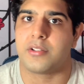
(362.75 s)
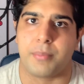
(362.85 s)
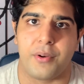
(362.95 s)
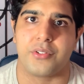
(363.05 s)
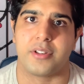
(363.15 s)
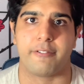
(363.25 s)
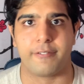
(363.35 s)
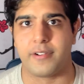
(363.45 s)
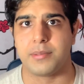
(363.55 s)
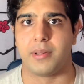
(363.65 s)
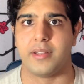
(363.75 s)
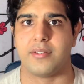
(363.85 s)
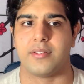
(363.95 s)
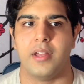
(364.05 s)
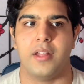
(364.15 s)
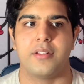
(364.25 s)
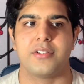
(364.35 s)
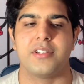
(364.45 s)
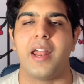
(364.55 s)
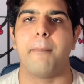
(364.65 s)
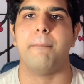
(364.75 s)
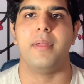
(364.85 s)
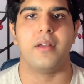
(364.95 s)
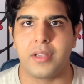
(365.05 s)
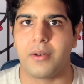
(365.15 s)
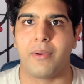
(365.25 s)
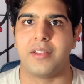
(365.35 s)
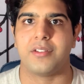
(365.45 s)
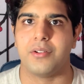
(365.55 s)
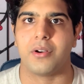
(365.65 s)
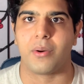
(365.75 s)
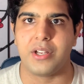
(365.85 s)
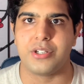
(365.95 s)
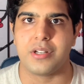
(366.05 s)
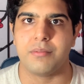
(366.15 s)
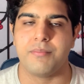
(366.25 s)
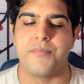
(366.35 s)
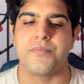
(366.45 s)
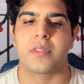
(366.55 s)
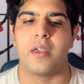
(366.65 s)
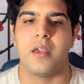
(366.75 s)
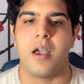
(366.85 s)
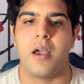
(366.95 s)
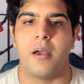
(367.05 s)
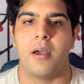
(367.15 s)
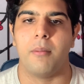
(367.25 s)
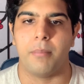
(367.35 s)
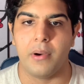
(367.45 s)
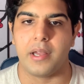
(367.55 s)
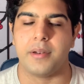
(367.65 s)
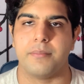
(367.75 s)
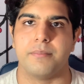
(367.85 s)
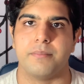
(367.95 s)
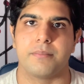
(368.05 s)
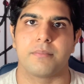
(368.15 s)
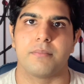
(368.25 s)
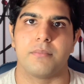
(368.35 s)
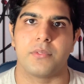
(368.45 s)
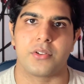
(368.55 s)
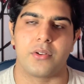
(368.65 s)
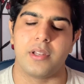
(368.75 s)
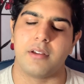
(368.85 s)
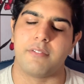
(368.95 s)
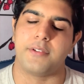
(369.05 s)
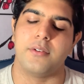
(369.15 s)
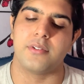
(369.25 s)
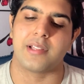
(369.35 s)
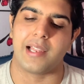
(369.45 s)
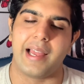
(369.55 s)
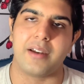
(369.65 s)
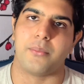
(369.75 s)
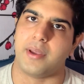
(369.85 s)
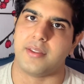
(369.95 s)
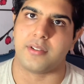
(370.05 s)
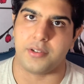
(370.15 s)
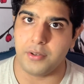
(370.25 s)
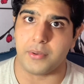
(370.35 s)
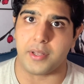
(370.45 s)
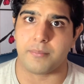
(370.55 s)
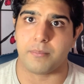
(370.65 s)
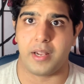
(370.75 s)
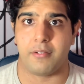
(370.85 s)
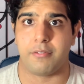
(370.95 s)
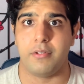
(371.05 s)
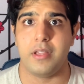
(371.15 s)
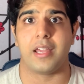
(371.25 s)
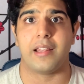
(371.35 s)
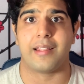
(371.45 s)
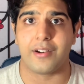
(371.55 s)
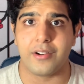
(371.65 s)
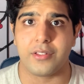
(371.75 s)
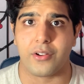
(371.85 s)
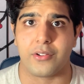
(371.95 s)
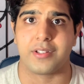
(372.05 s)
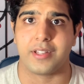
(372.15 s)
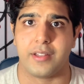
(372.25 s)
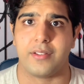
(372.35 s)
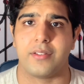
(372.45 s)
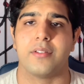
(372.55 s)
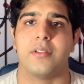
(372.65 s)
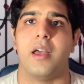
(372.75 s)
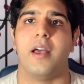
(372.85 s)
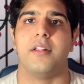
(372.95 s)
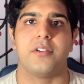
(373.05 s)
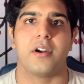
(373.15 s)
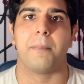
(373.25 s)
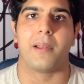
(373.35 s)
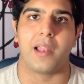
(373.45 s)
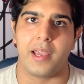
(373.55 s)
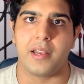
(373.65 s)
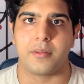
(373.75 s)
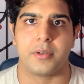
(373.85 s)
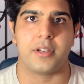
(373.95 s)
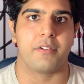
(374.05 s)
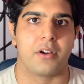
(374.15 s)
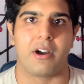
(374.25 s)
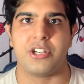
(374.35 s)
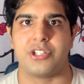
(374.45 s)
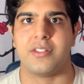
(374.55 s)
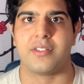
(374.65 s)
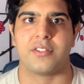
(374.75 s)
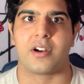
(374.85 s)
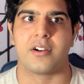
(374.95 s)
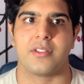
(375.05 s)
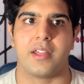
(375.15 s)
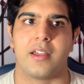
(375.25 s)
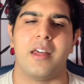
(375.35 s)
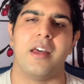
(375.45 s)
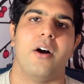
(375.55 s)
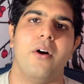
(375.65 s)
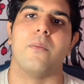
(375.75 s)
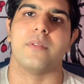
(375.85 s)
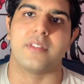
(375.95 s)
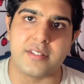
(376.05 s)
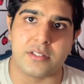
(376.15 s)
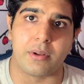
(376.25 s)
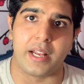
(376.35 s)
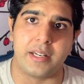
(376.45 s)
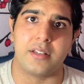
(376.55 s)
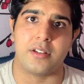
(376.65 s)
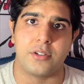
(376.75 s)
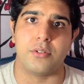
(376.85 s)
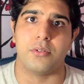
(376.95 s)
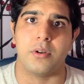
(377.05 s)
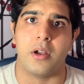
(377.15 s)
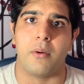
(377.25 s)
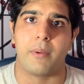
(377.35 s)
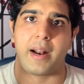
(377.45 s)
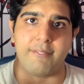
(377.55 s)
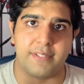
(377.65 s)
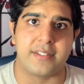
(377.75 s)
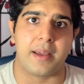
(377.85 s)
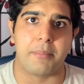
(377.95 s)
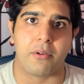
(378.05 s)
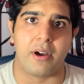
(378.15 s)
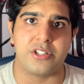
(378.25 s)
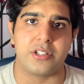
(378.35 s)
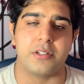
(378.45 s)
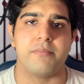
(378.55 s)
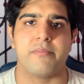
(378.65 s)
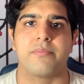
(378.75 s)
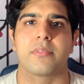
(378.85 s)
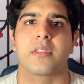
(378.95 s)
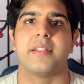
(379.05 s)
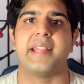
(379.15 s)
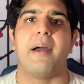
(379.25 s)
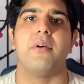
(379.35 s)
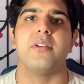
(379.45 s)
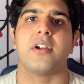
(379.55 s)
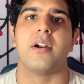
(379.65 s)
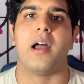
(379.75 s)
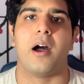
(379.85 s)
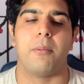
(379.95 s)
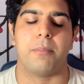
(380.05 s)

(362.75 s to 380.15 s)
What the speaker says: disposal in the first place. There's not a million ways to do a question, but there's only a few select ways to do it. And if we can learn those things and start applying to the different questions and start saying, oh, this is what I need to do when I have this type of question, that will start